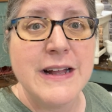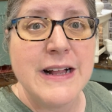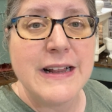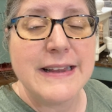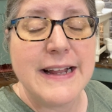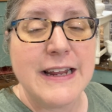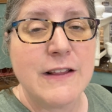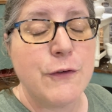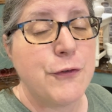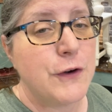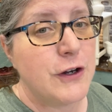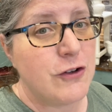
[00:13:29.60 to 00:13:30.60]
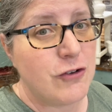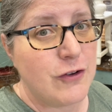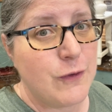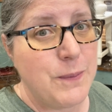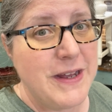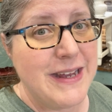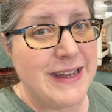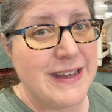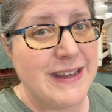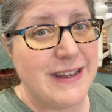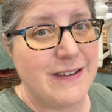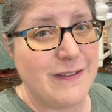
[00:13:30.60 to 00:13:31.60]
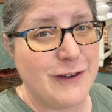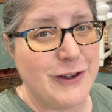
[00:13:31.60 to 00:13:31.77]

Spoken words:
letting the furniture speak is a good